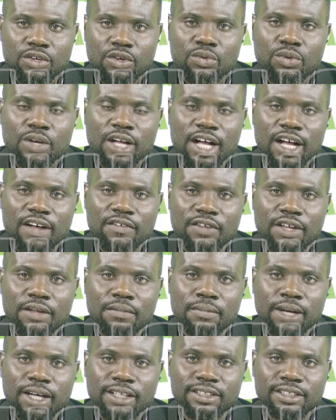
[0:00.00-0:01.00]
though we have uh,
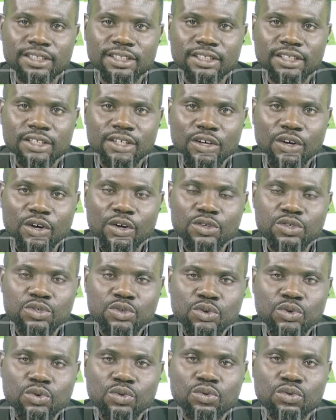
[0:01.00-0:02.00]
Mati
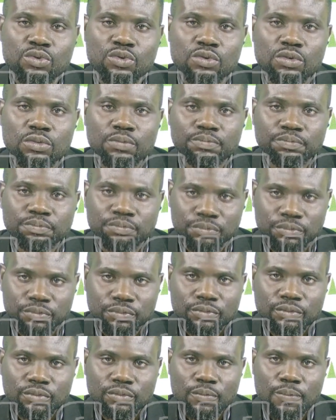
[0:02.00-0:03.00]
also who
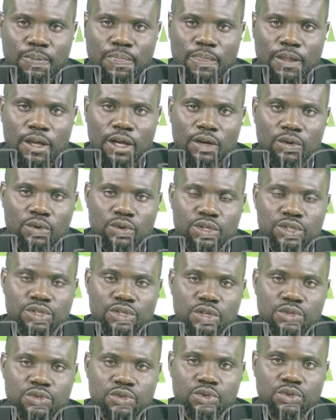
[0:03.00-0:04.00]
uh, who
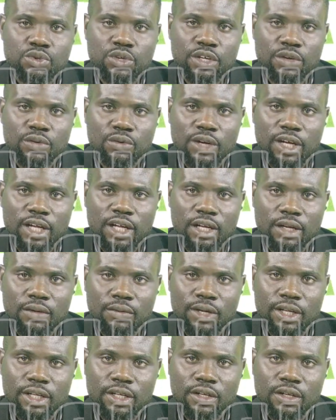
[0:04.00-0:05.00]
is also doing well uh,
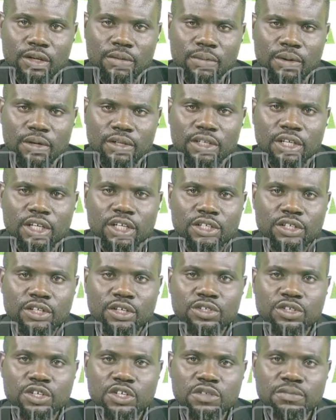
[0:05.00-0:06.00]
when he comes. But
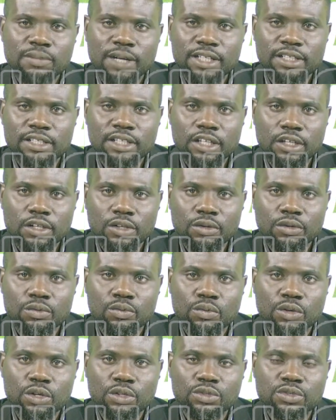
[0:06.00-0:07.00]
not just Martin Leno,
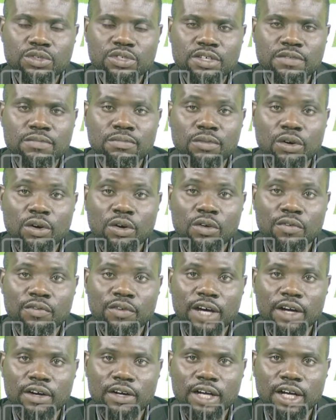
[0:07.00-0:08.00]
we want to see more of
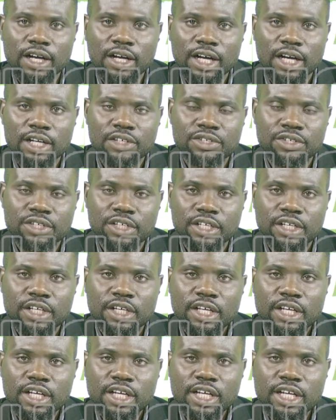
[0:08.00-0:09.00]
Aruna Quadri
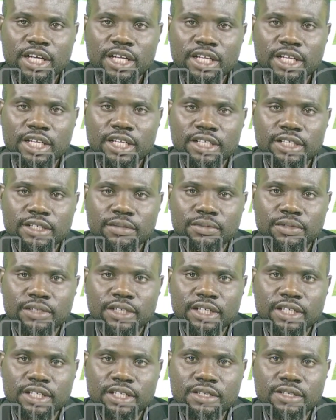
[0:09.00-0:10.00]
in the table
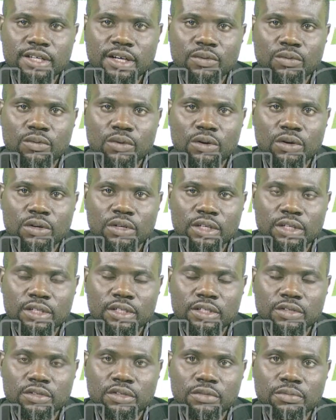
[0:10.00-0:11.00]
tennis world, in
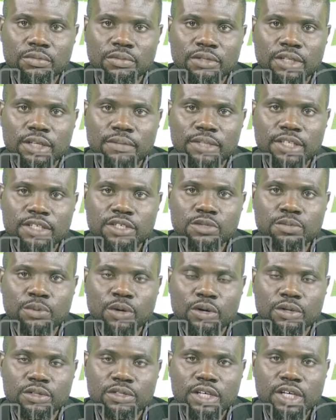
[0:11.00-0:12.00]
the table tennis
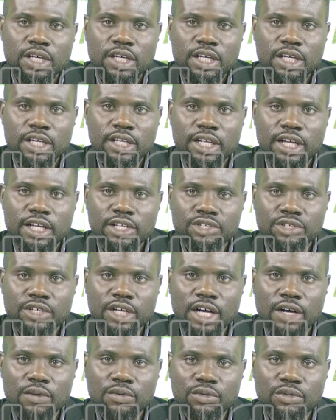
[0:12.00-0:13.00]
sports in
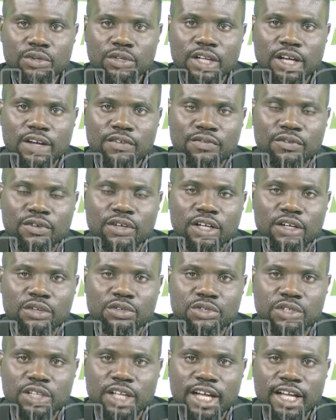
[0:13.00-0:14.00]
Nigeria. And we know that Funke
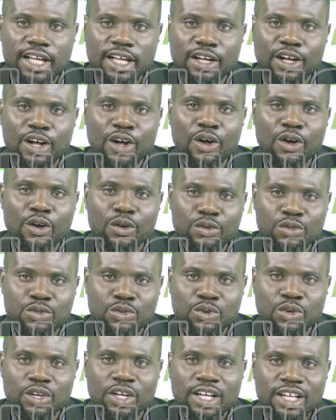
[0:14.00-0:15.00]
Oshonaike
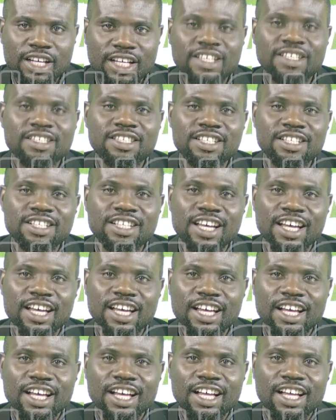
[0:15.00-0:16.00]
also is still
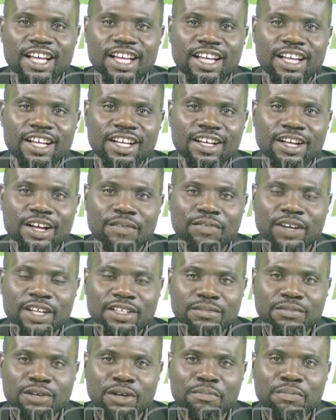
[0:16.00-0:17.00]
there, uh,
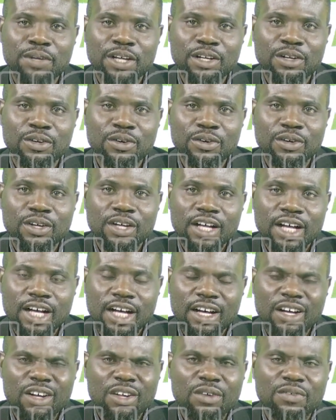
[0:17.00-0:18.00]
Fatima Bello, uh,
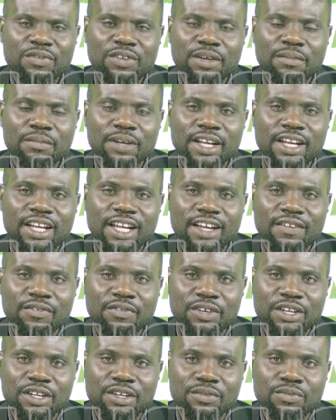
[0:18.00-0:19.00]
all of them are there
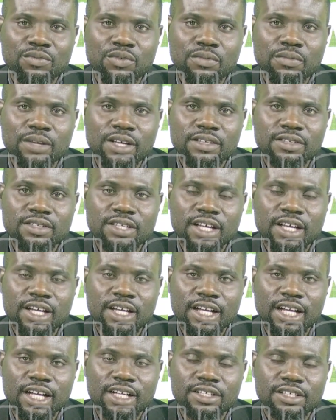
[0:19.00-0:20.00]
for the women's
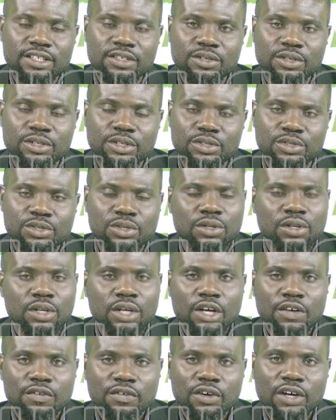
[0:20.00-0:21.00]
uh, category. So
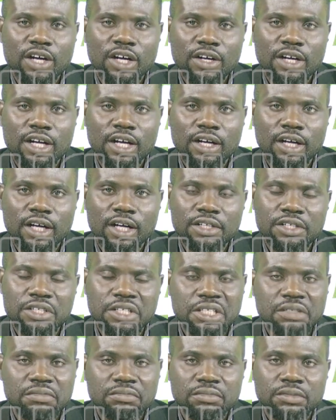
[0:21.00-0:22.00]
for Aruna
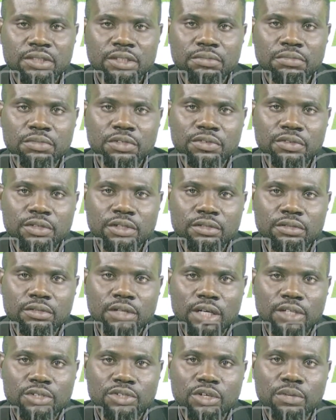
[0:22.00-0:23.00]
Quadri, move,
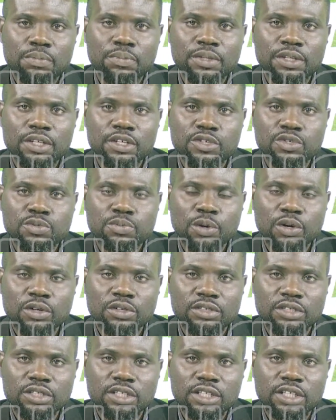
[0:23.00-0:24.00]
uh, dropping a
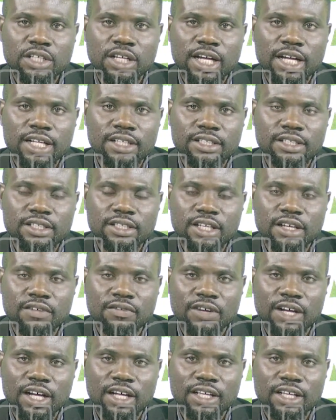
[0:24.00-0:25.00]
spot in the
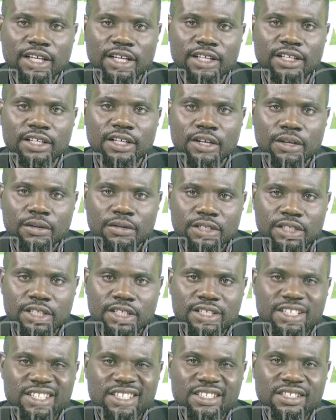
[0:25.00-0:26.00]
ITTF ranking
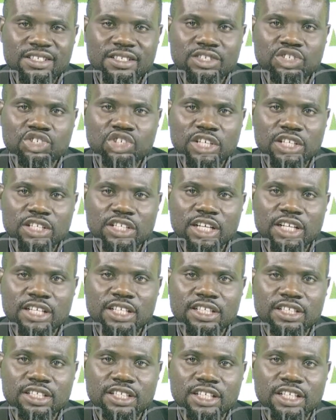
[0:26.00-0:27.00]
didn't change
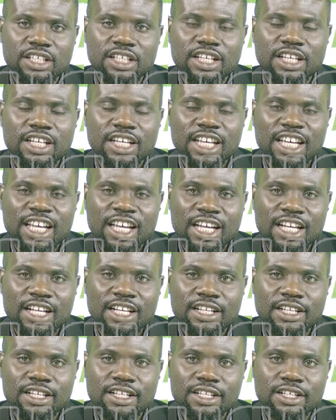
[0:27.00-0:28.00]
anything
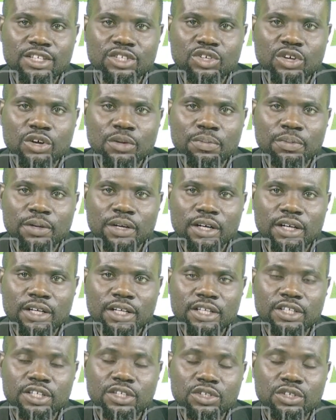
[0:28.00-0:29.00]
in the top uh,
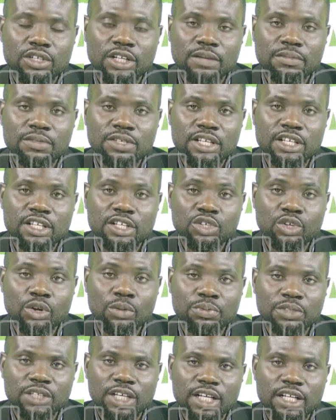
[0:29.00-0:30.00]
in the let me say the
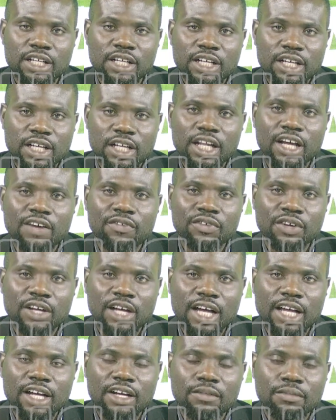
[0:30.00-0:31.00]
top 10 in
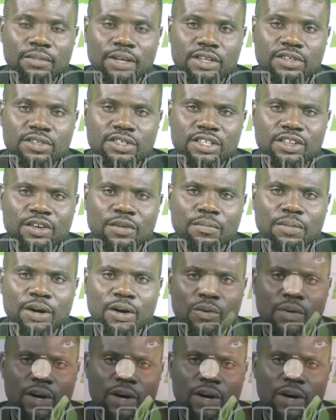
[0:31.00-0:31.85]
africa it remains number